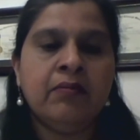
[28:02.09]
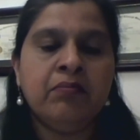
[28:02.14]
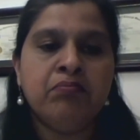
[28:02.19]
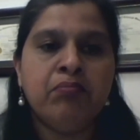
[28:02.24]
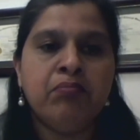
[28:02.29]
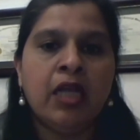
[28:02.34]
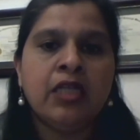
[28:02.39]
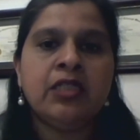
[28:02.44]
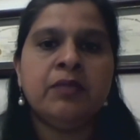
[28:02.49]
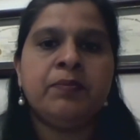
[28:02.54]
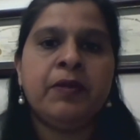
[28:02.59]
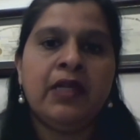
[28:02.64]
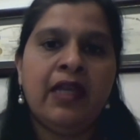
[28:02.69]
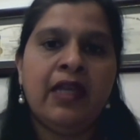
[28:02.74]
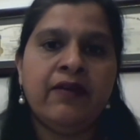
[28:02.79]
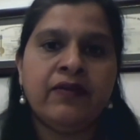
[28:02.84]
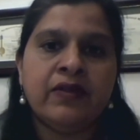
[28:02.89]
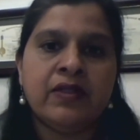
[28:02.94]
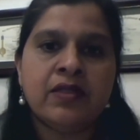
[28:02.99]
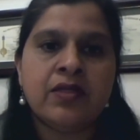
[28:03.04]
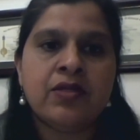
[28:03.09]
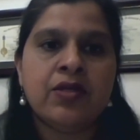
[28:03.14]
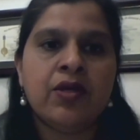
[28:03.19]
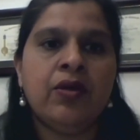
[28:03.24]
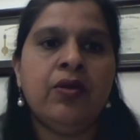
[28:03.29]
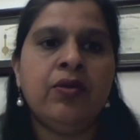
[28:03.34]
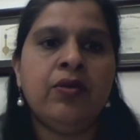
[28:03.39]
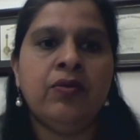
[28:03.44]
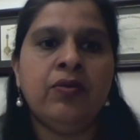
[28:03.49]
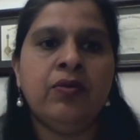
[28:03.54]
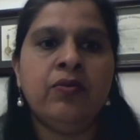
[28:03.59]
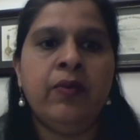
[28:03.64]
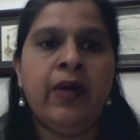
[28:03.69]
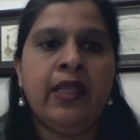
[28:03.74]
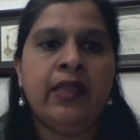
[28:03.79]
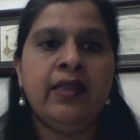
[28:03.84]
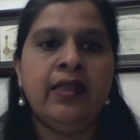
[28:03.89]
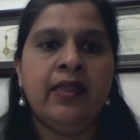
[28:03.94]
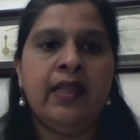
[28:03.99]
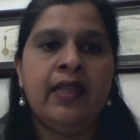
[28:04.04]
multiple levels. So
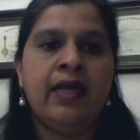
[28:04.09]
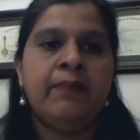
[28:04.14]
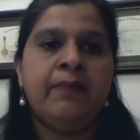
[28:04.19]
when the